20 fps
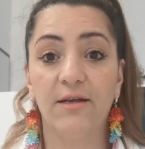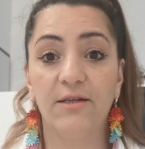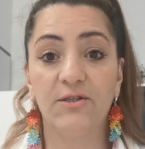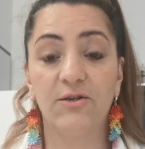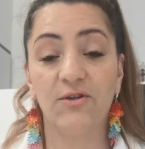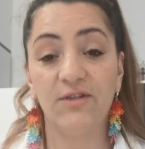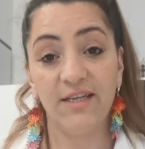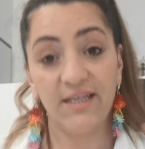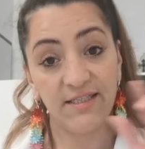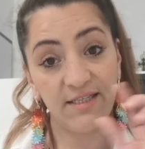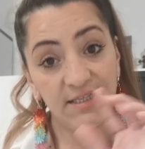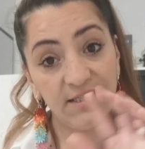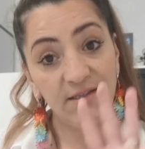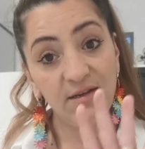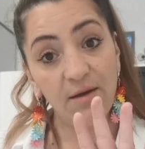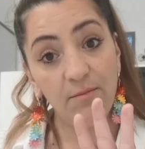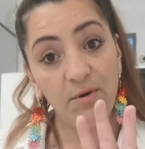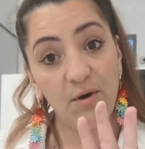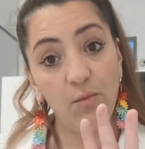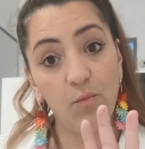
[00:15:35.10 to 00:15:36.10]
So this is
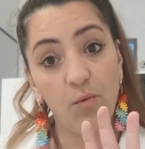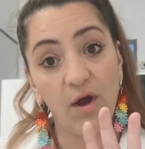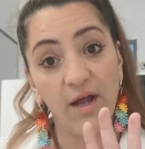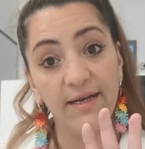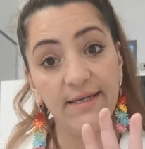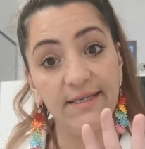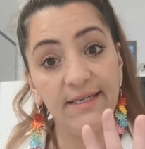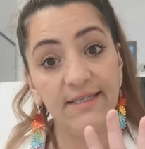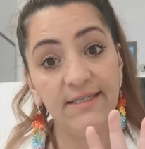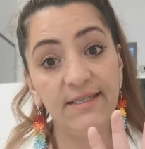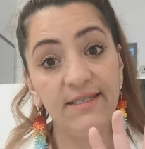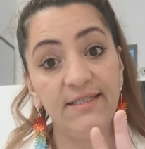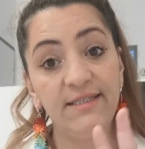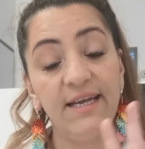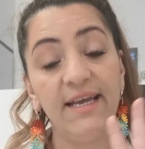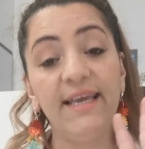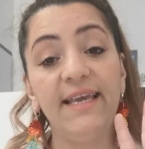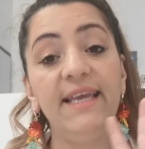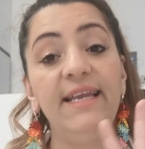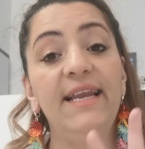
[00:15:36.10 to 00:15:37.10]
number one. This is
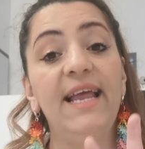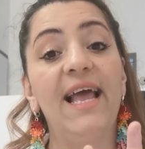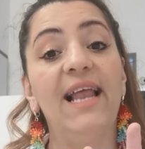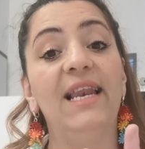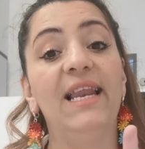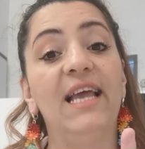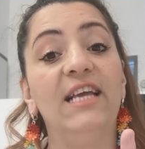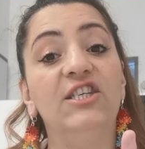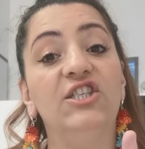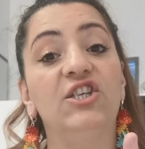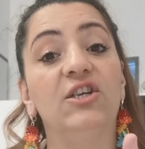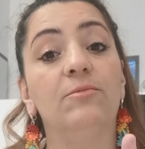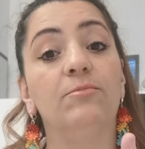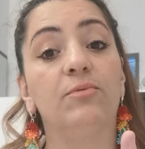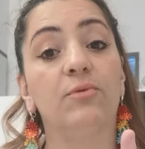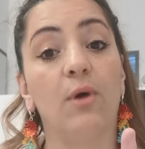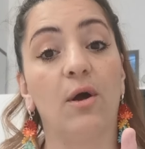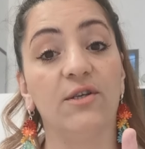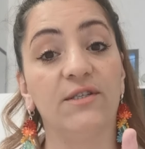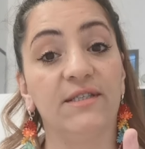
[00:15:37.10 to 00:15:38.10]
the inhalation
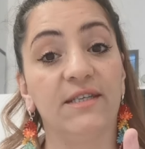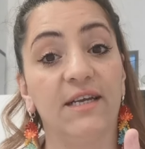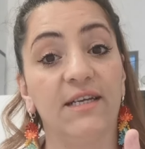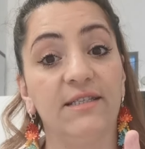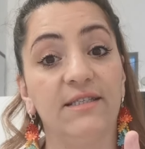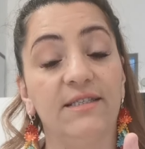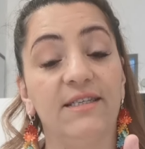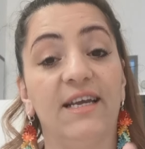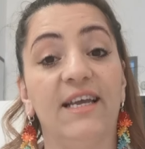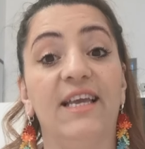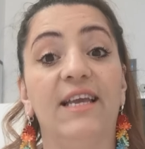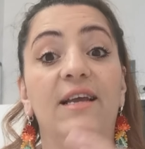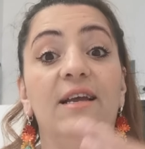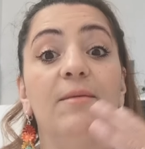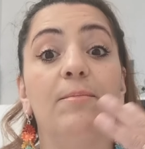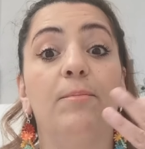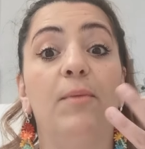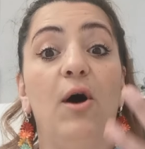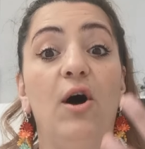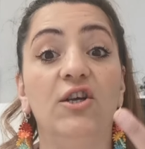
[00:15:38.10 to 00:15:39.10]
process, the
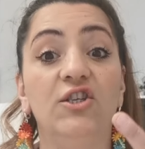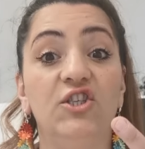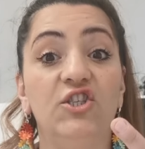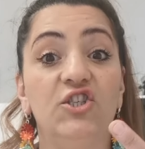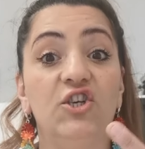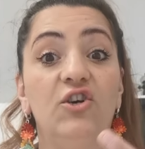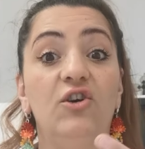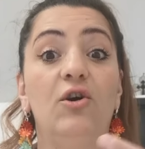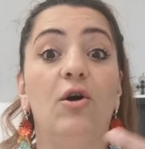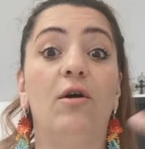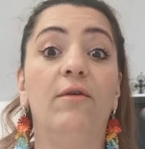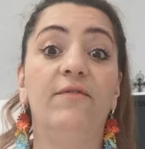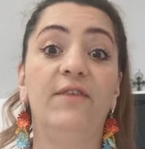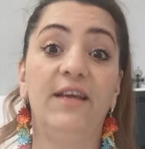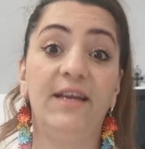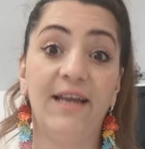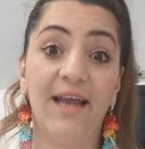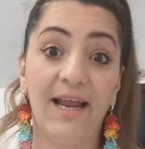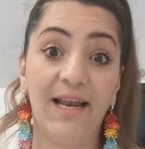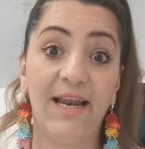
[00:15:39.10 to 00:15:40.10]
posture of
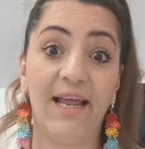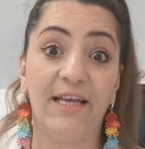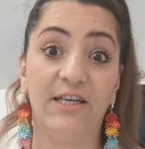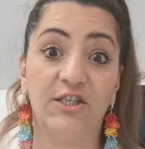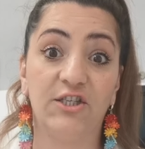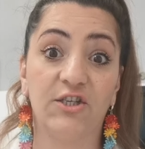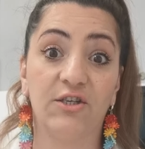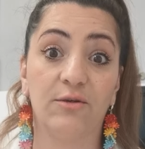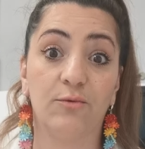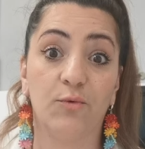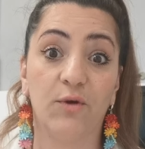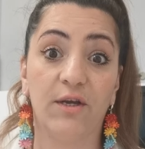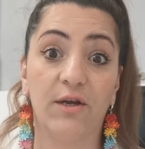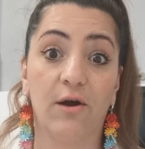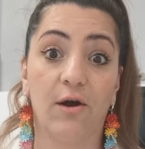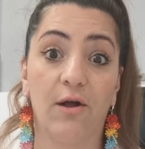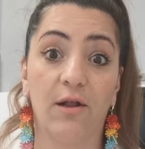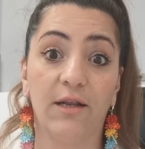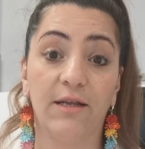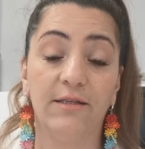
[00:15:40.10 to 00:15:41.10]
inhalation, we
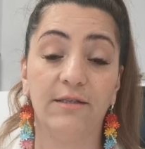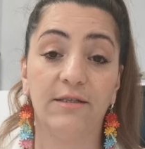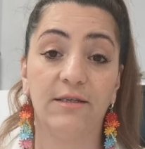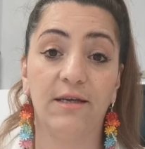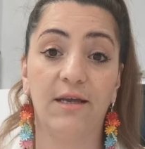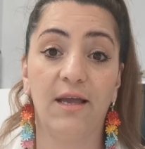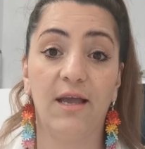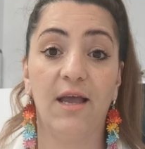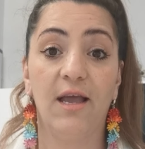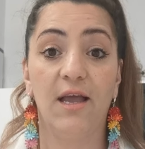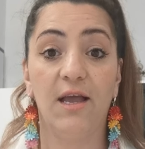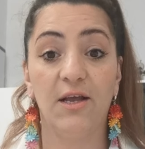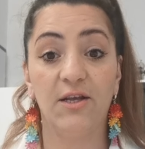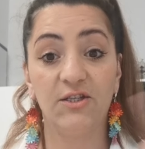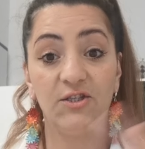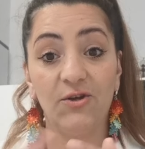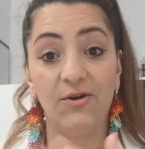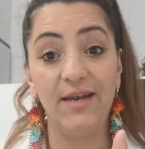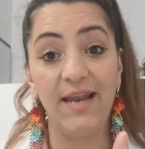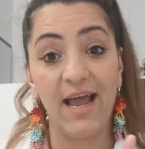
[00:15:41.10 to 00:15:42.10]
call it.
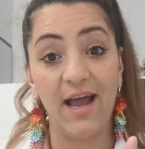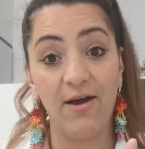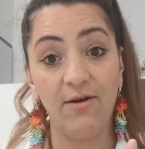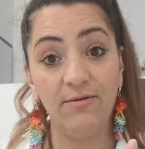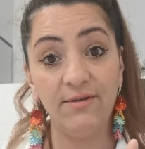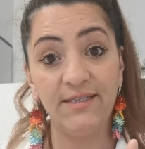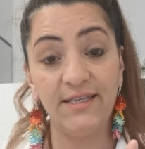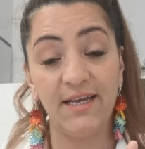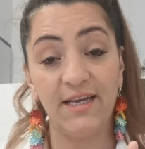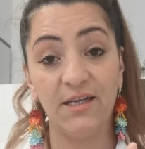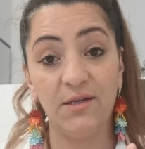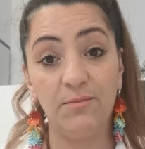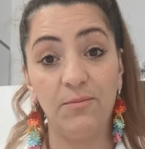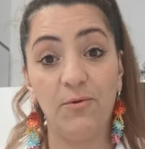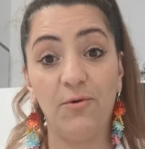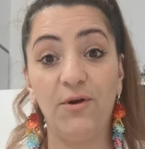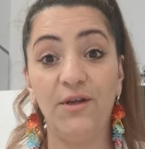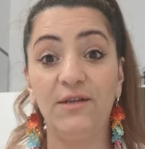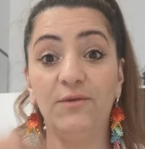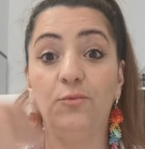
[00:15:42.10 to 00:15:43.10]
So now, second
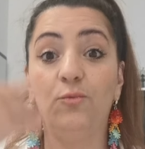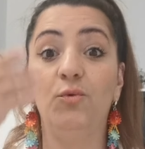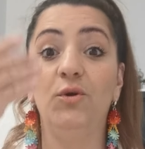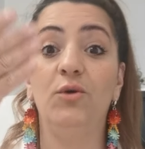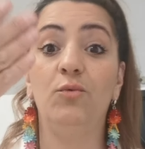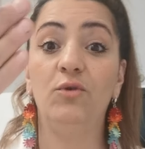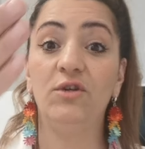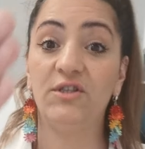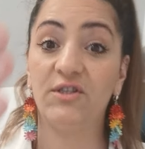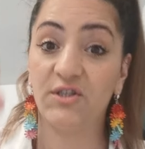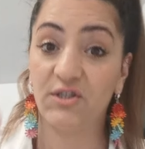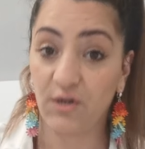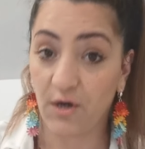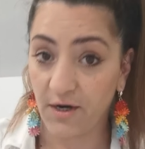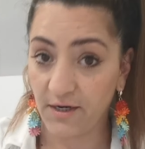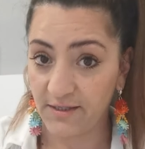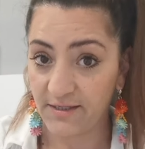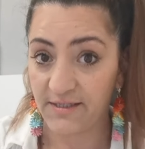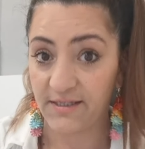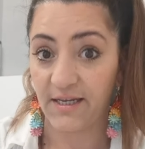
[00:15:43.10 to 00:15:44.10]
point, we would
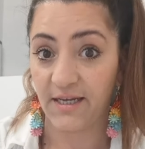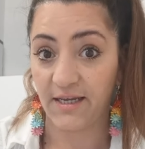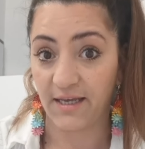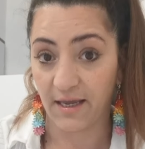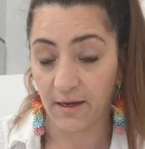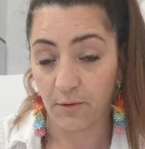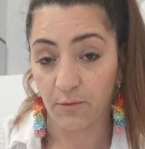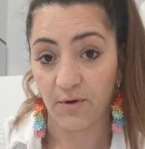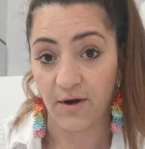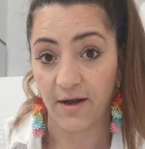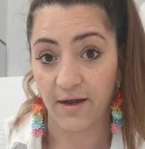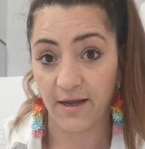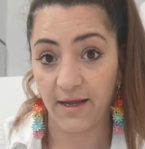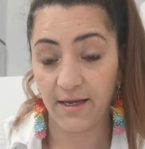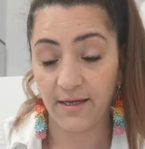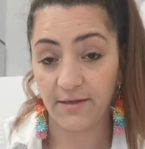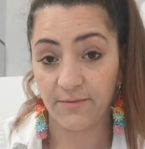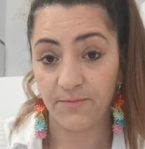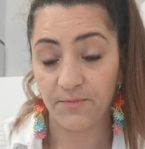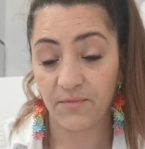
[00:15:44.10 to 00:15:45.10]
start singing,
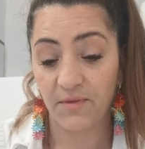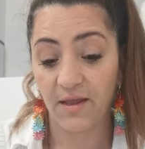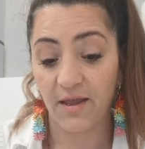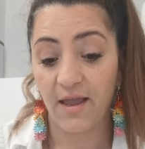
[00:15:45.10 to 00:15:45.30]
right?